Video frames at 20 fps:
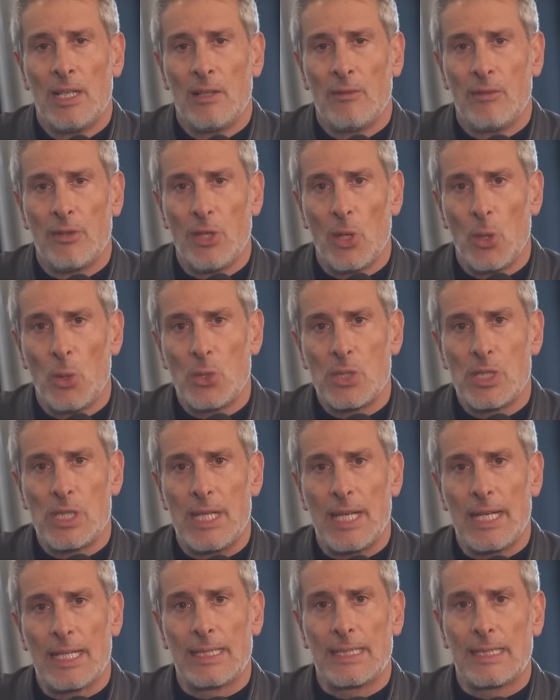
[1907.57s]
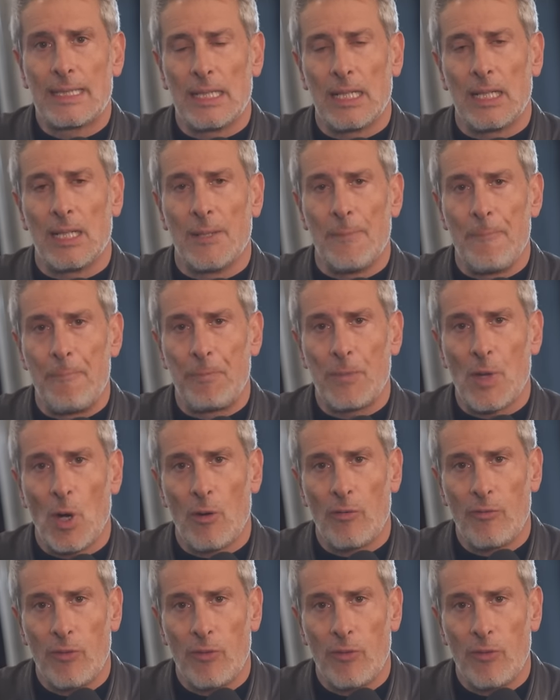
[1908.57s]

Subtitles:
for those that are